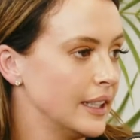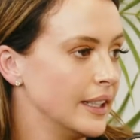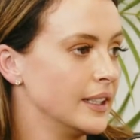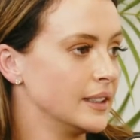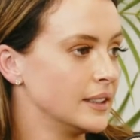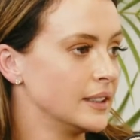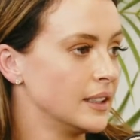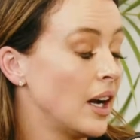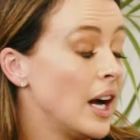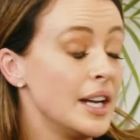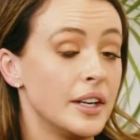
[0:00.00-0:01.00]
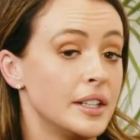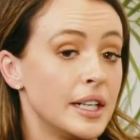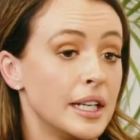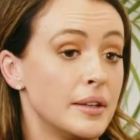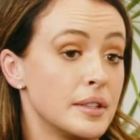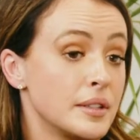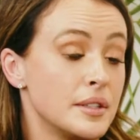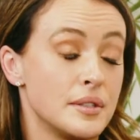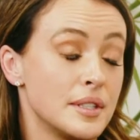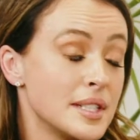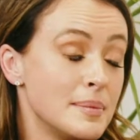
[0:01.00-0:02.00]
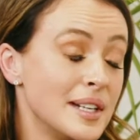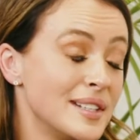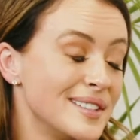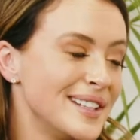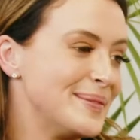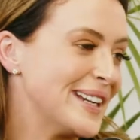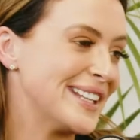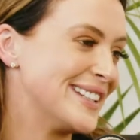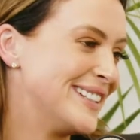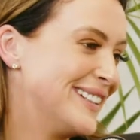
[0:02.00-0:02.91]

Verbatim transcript: Yeah. And that's... I don't think anyone could do it better than